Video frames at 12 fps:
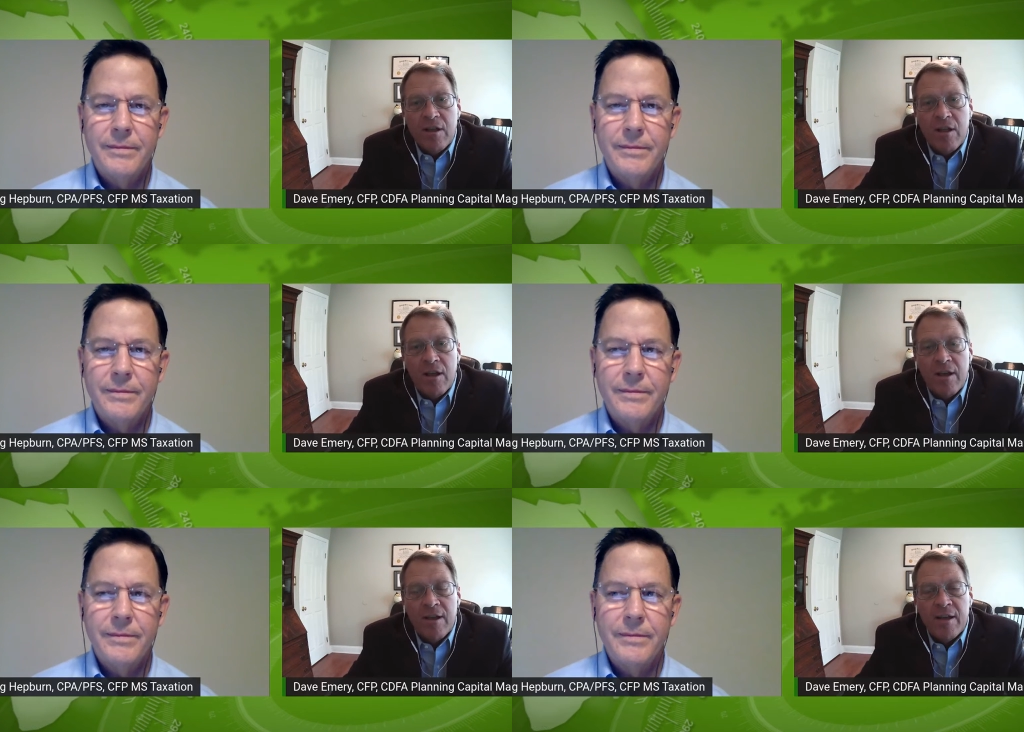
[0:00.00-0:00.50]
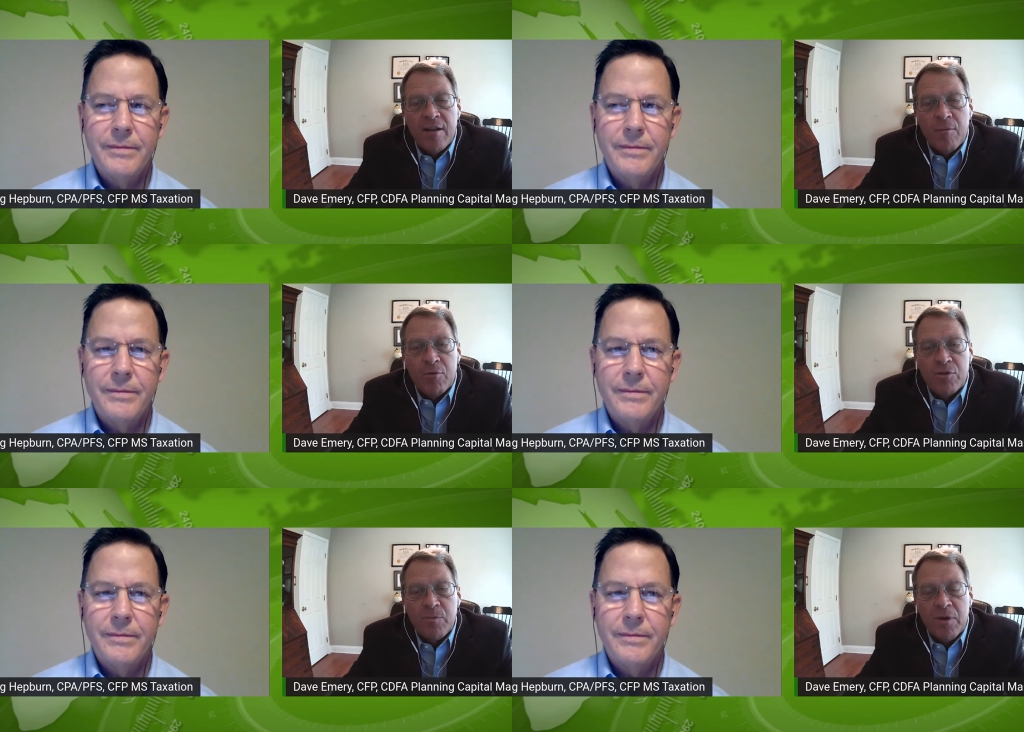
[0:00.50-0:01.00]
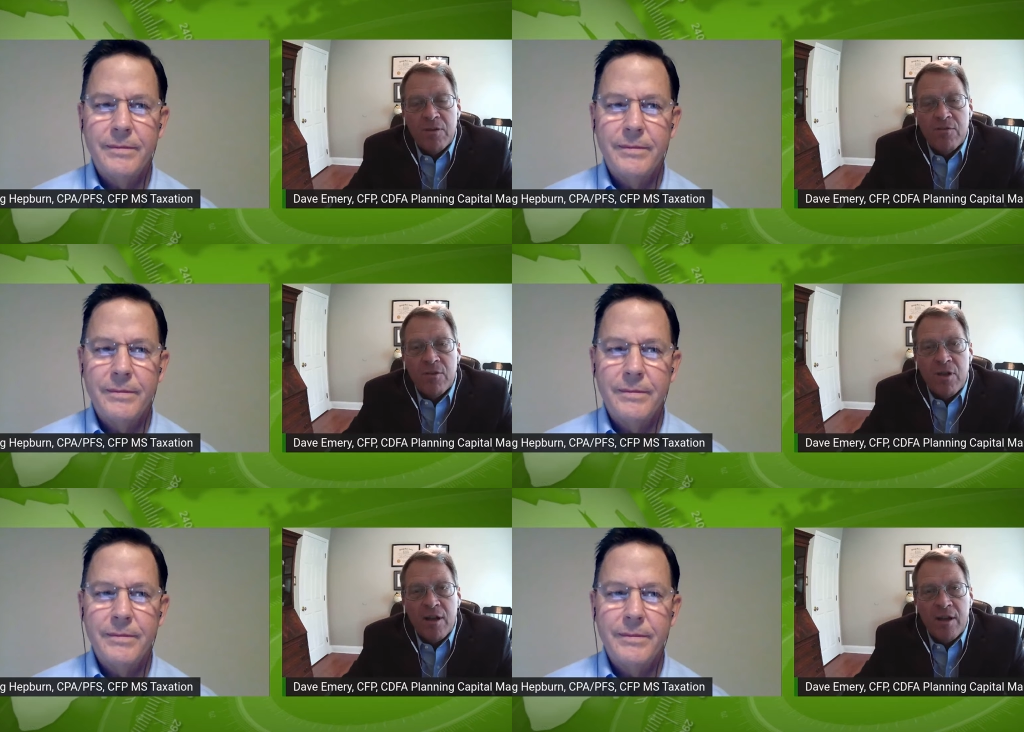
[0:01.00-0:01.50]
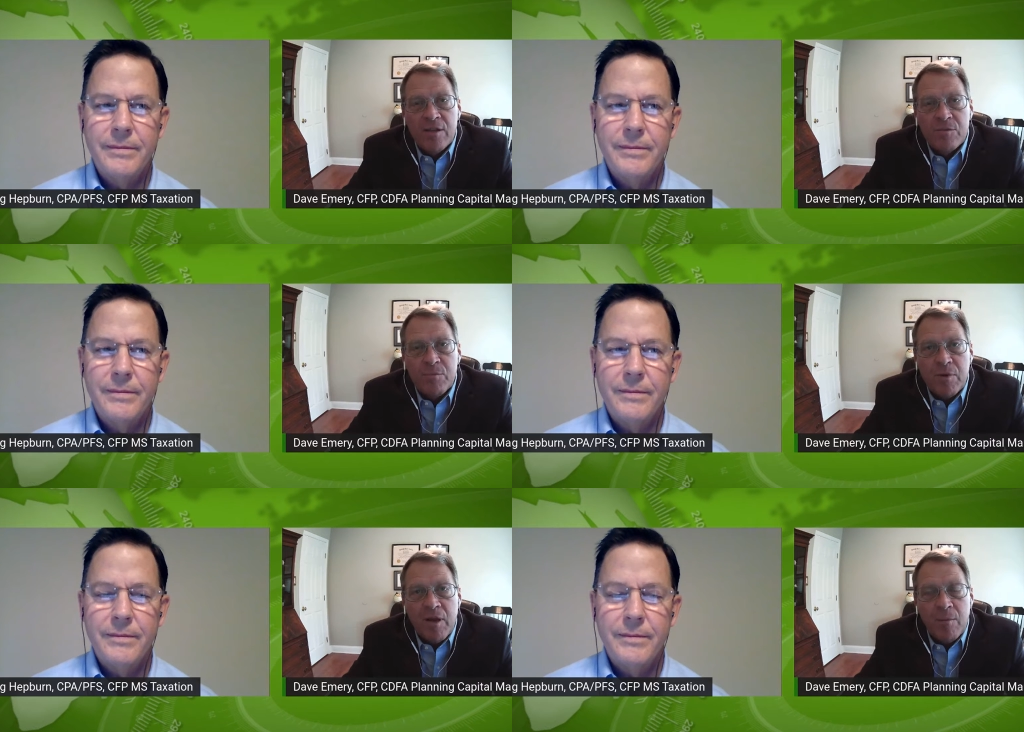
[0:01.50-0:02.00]
Speaker 1: client you know, prospective
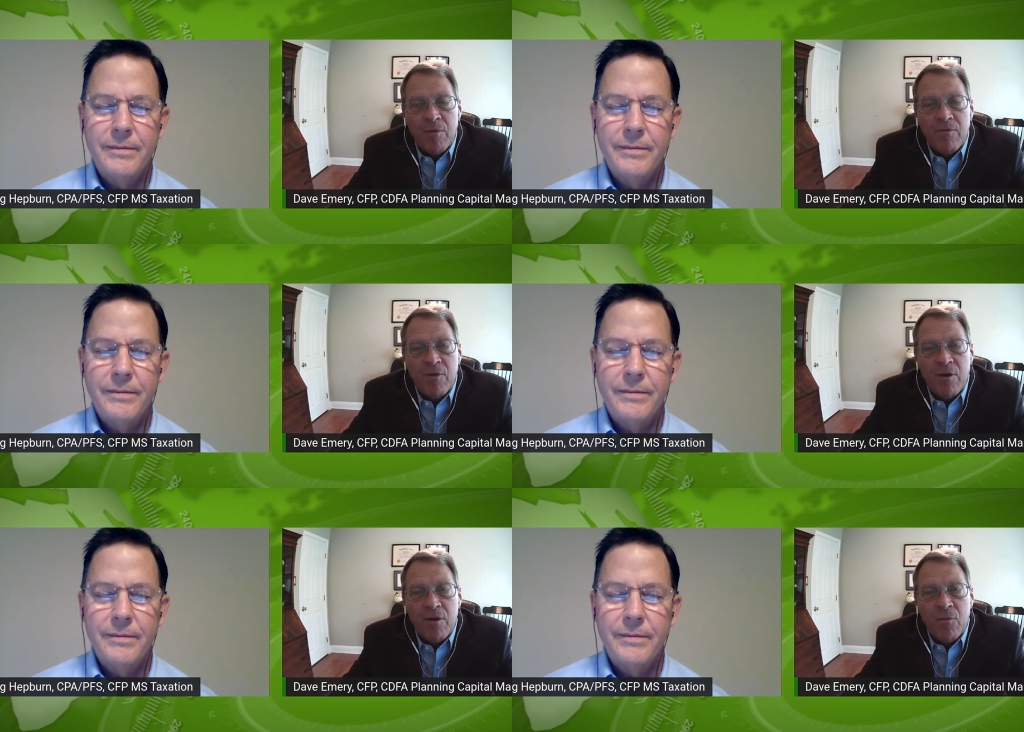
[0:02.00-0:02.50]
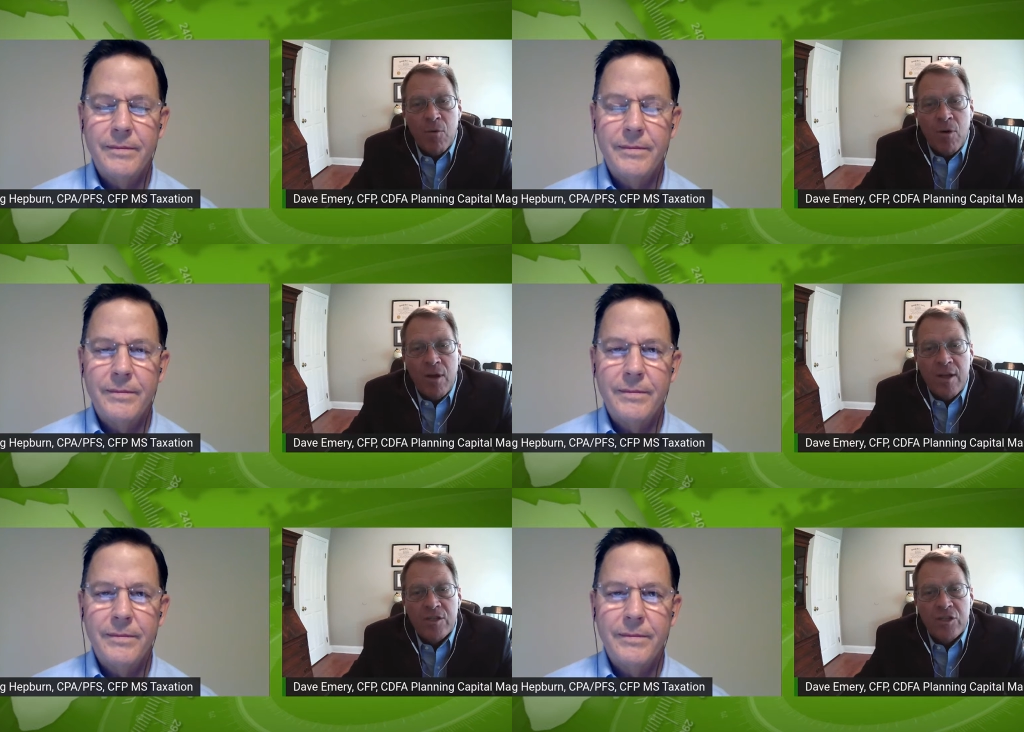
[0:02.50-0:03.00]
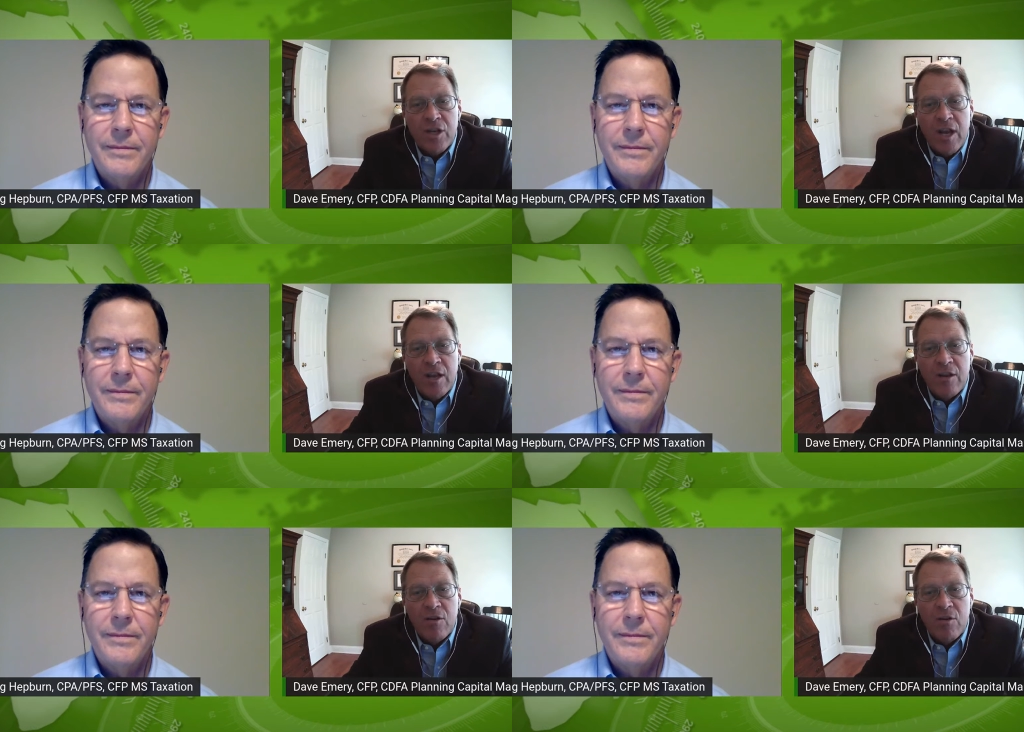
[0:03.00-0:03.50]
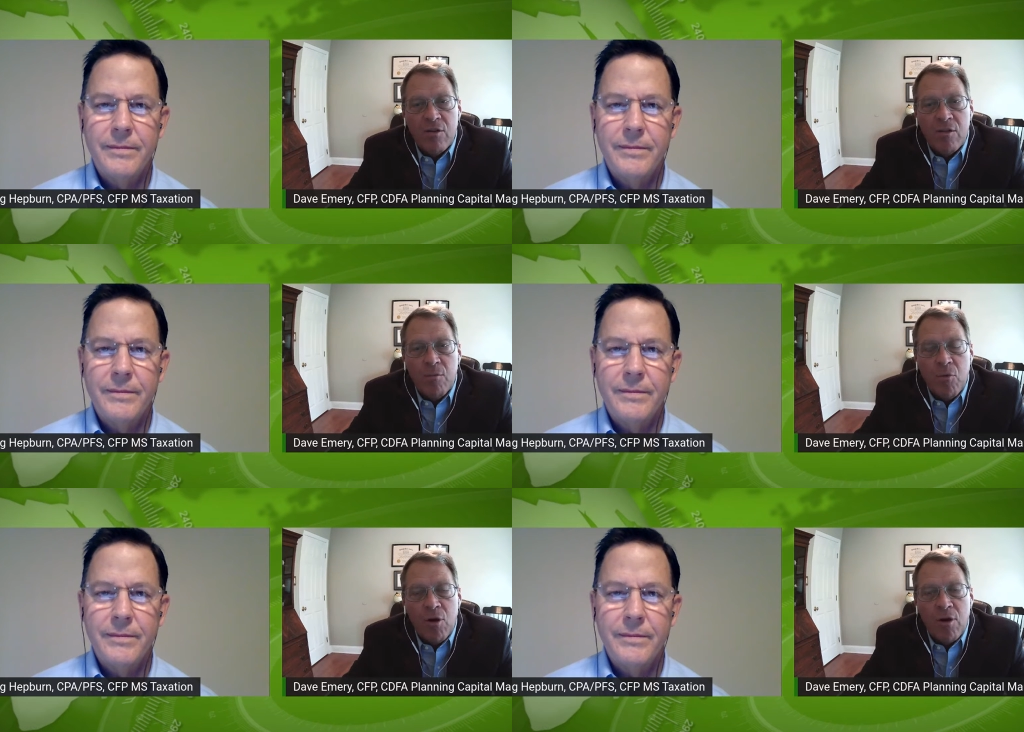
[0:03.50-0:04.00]
clients becoming very well educated
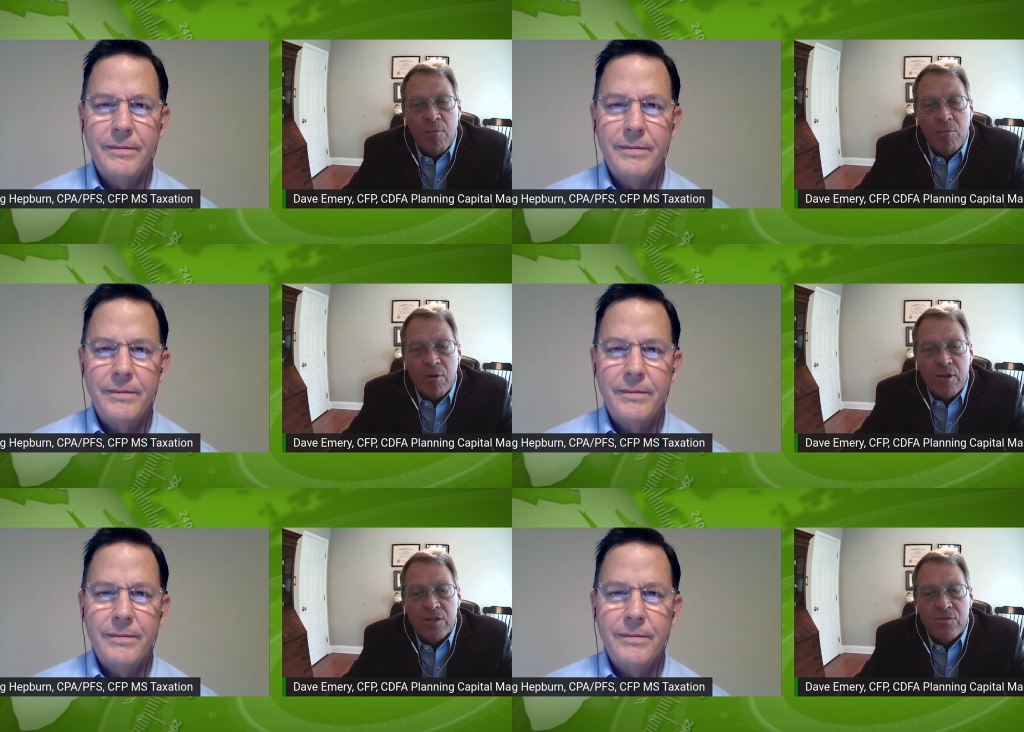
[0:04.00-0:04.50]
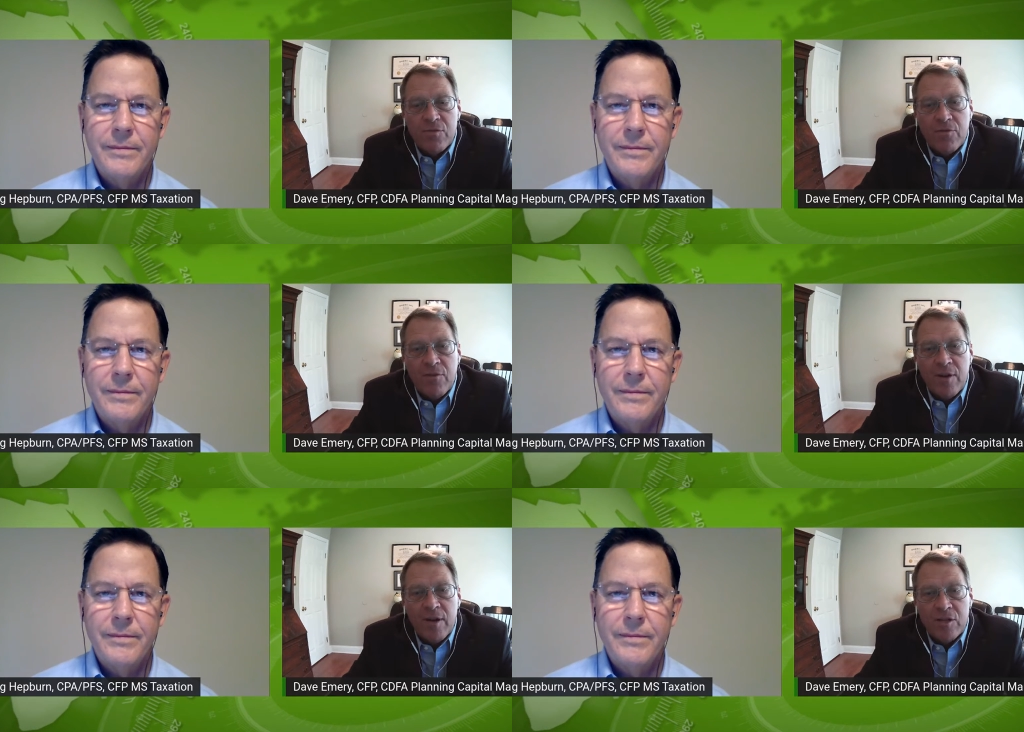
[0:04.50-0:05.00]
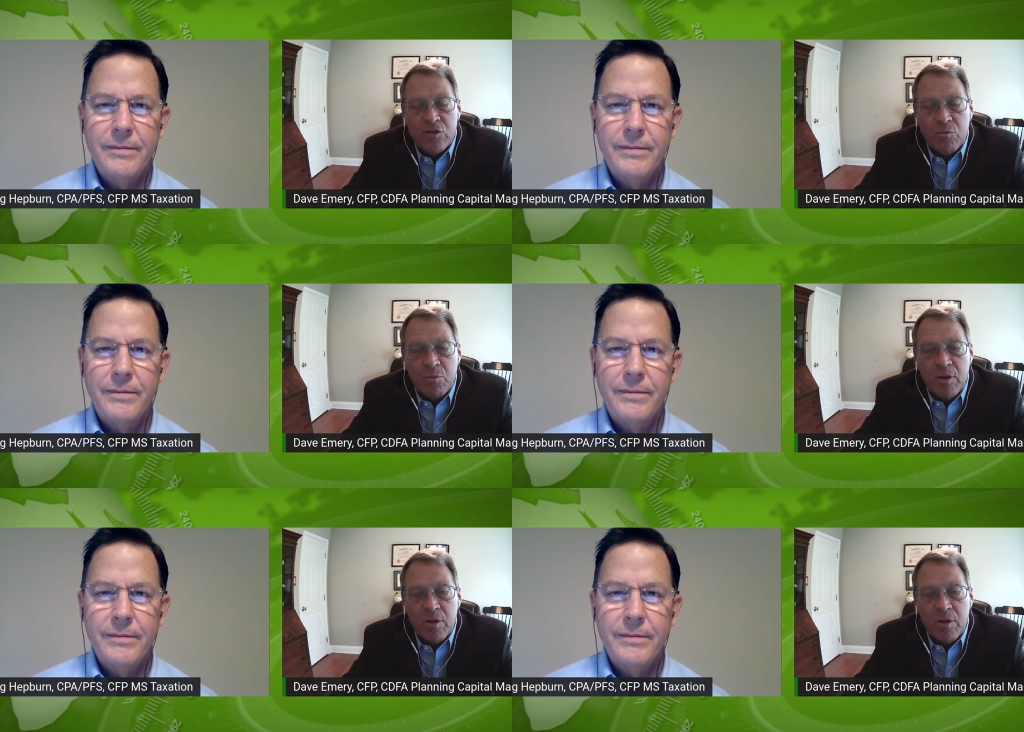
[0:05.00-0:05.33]
on the marketplace for financial